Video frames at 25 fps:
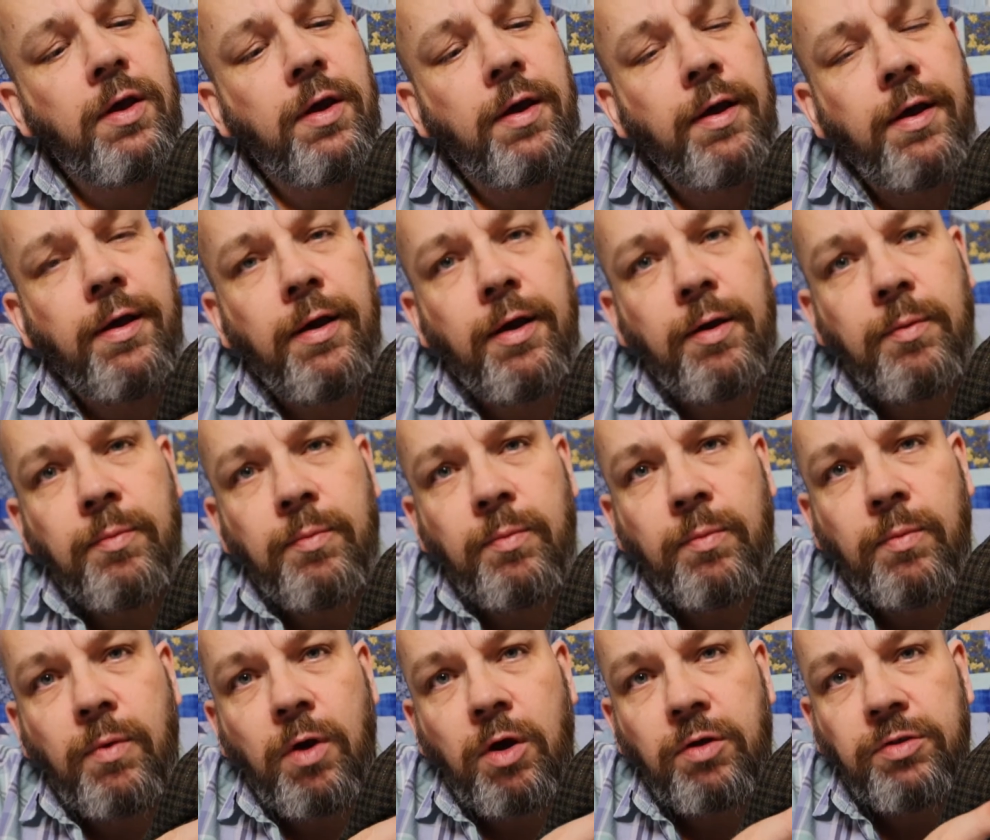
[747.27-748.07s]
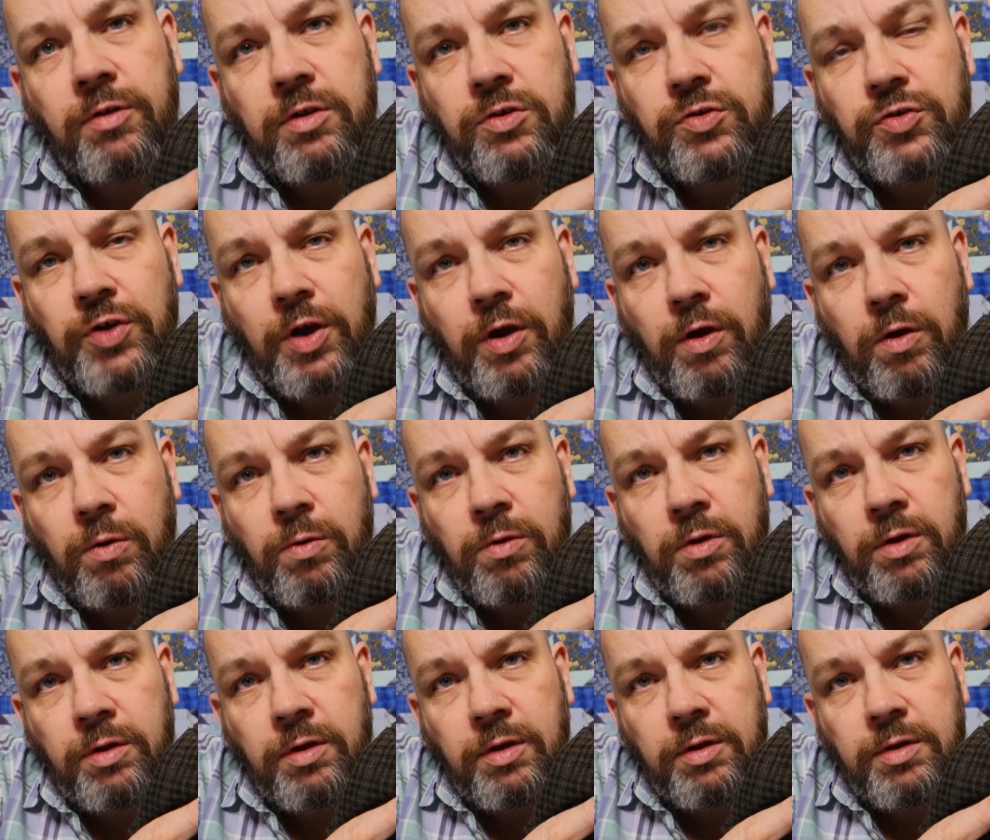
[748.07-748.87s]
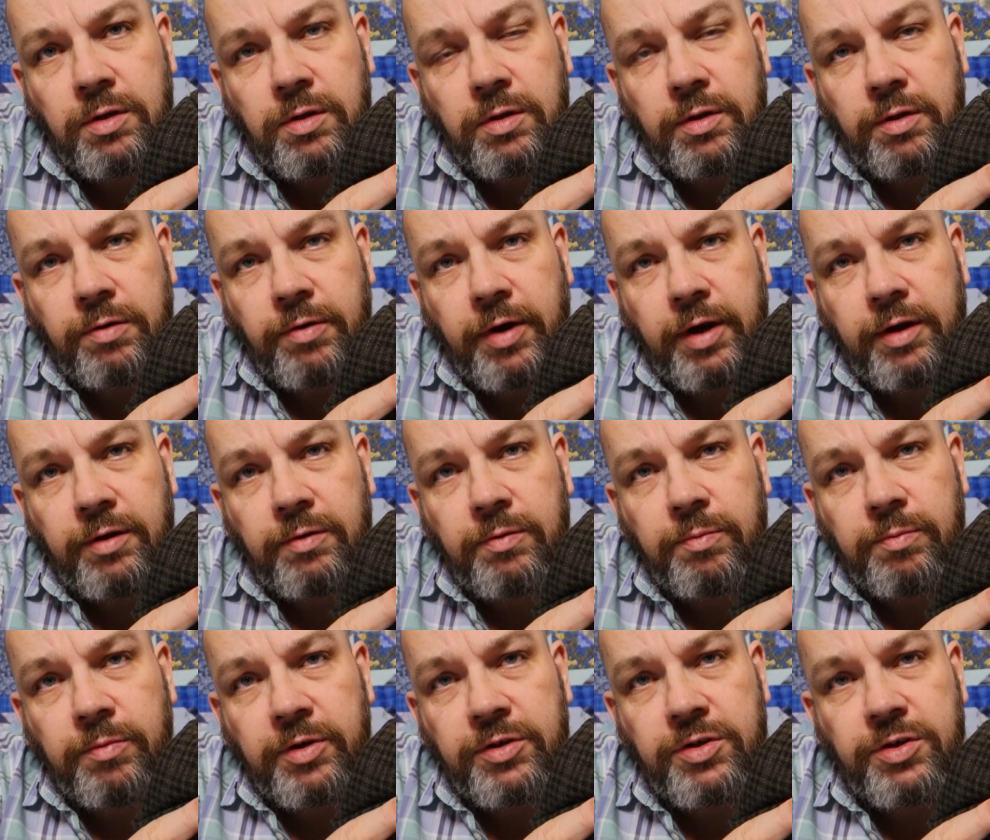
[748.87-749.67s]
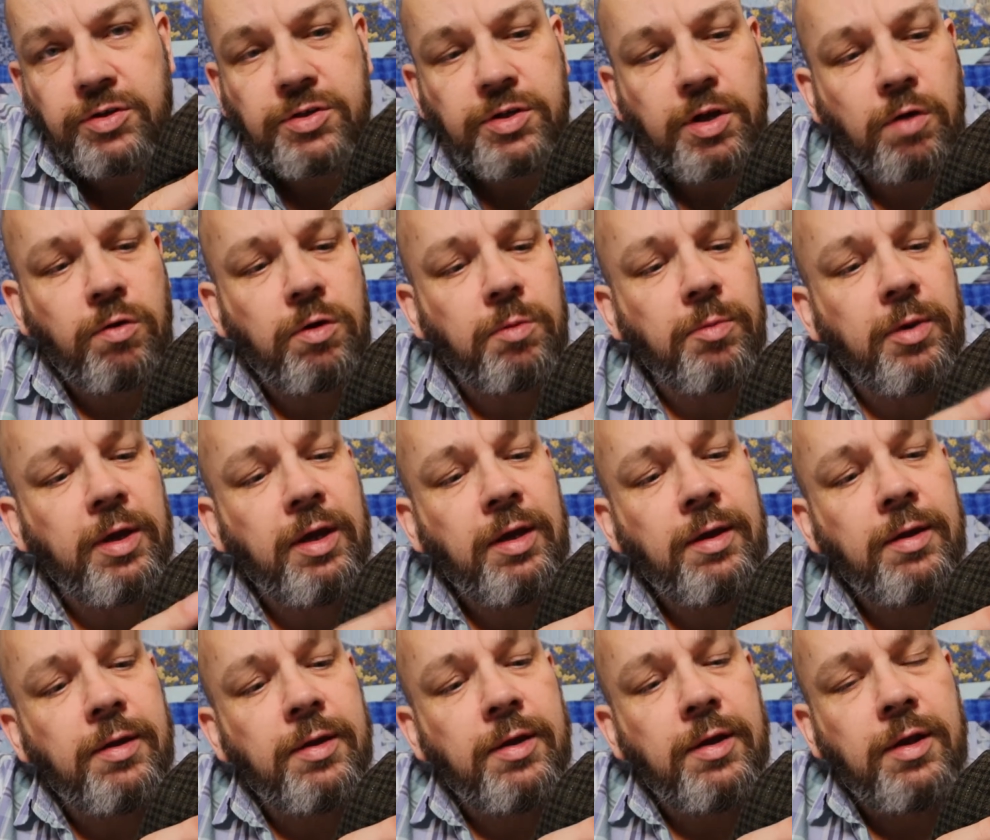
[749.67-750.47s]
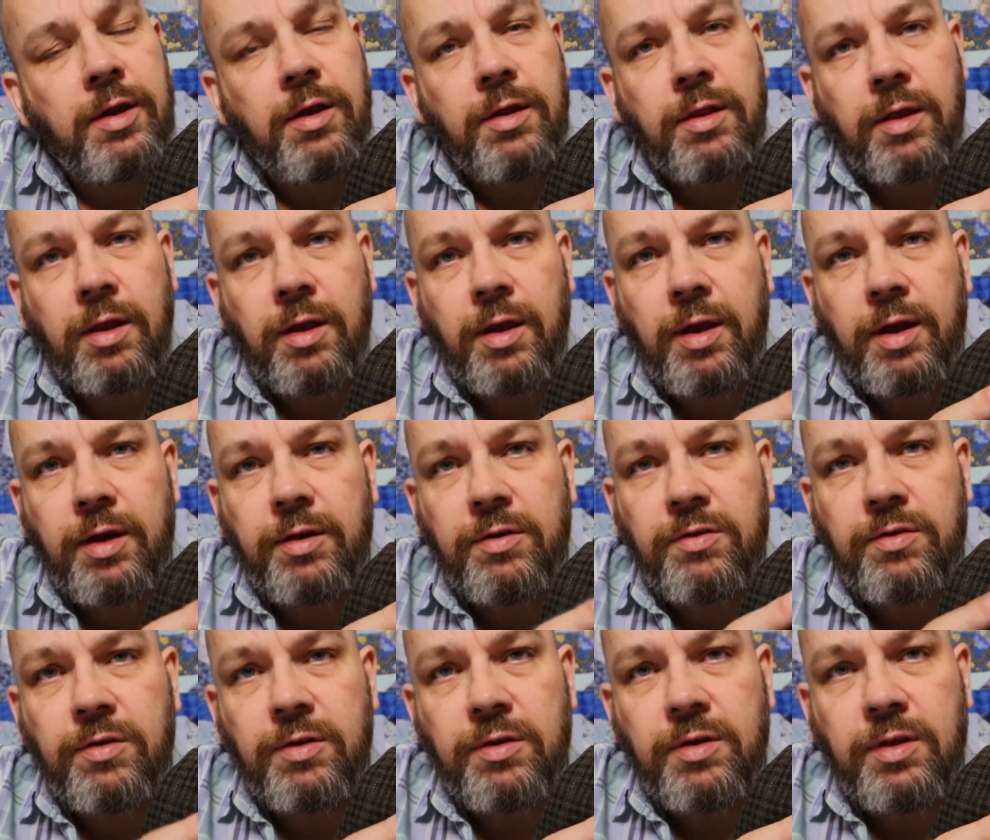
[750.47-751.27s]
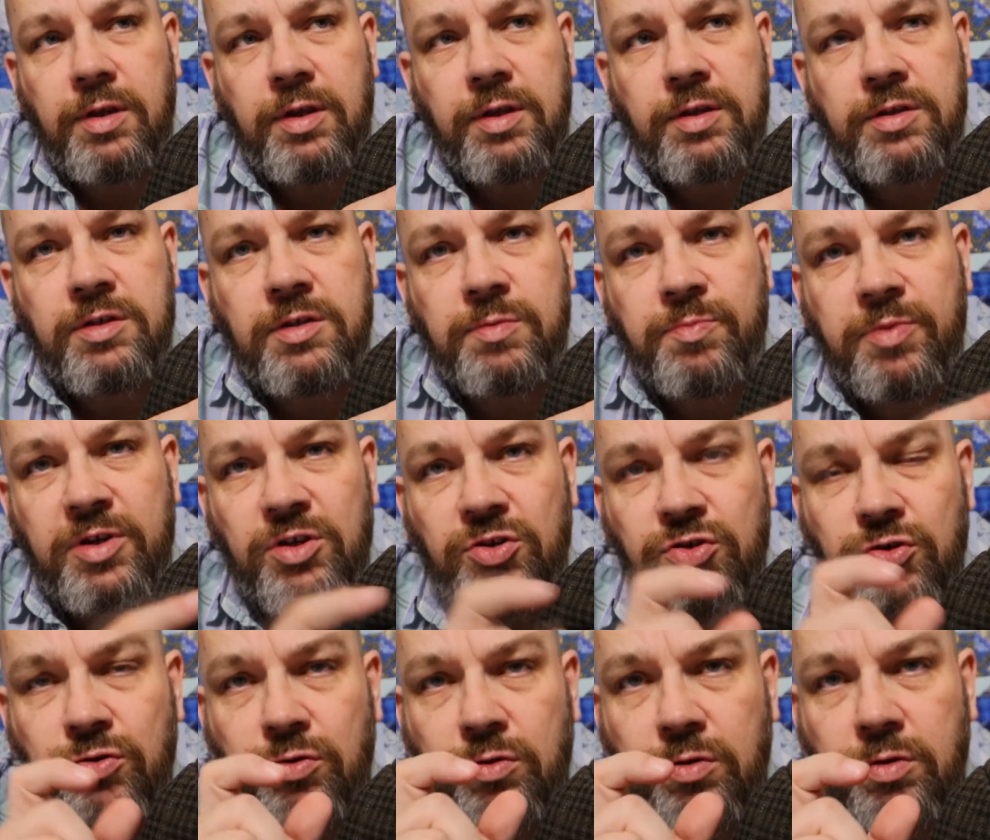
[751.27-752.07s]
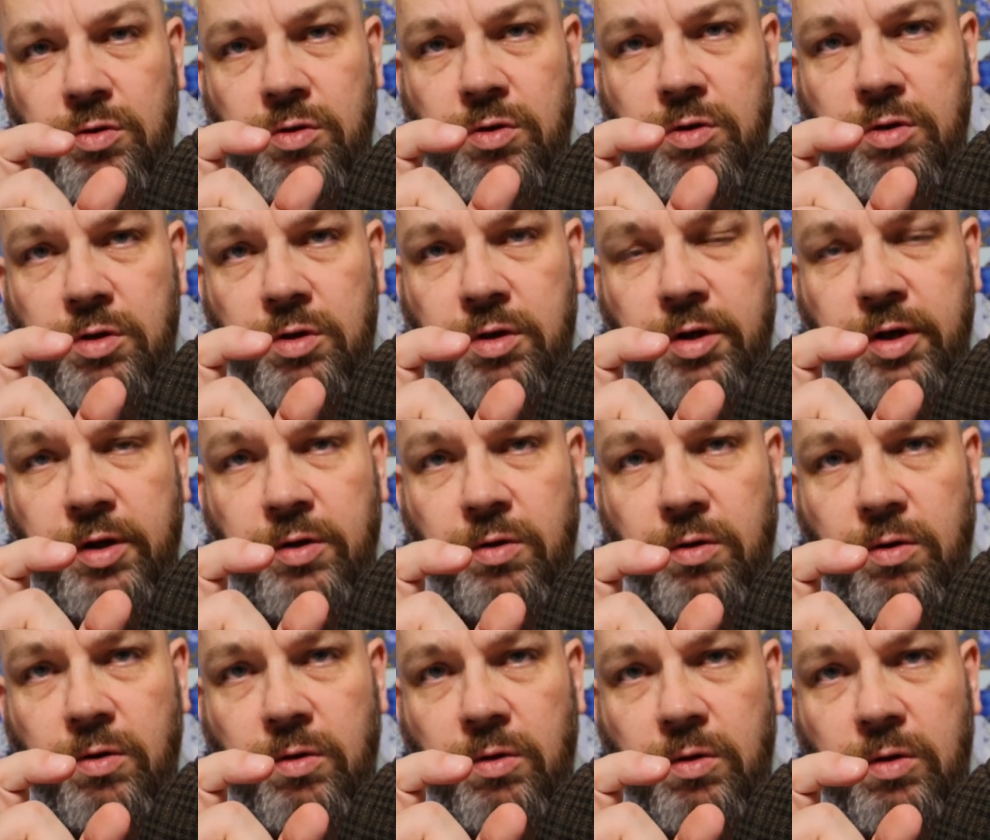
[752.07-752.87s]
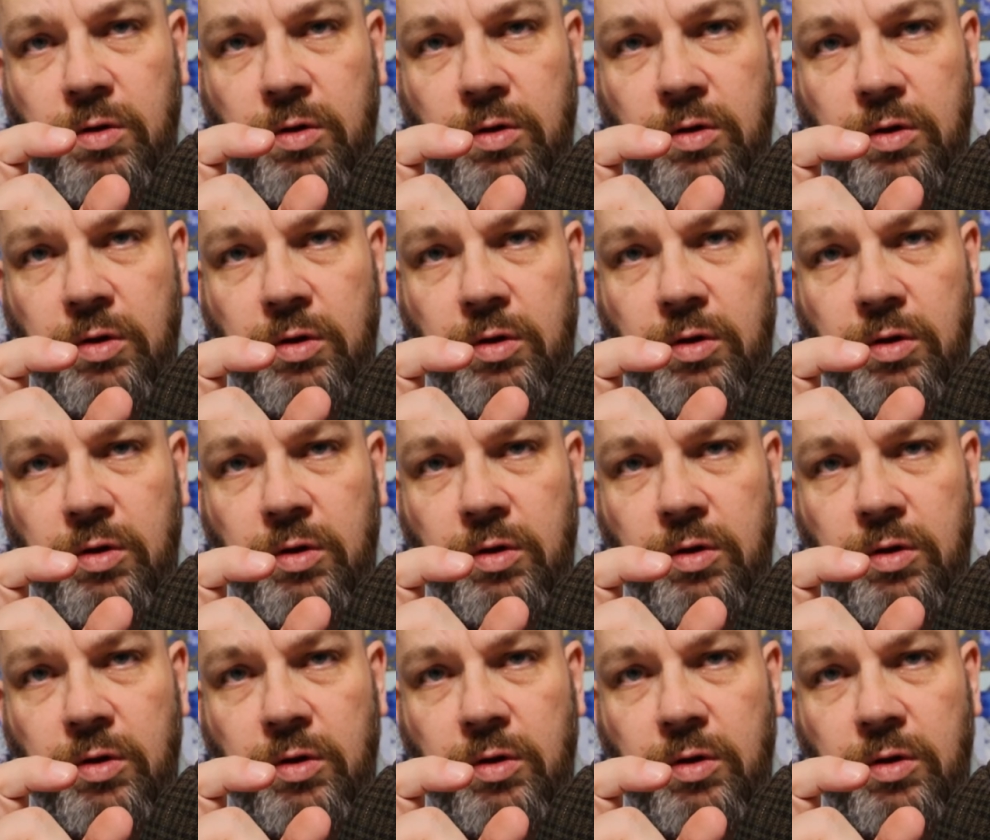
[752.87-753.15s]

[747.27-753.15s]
On the show, on the Great British Sewing Bee, they had these special little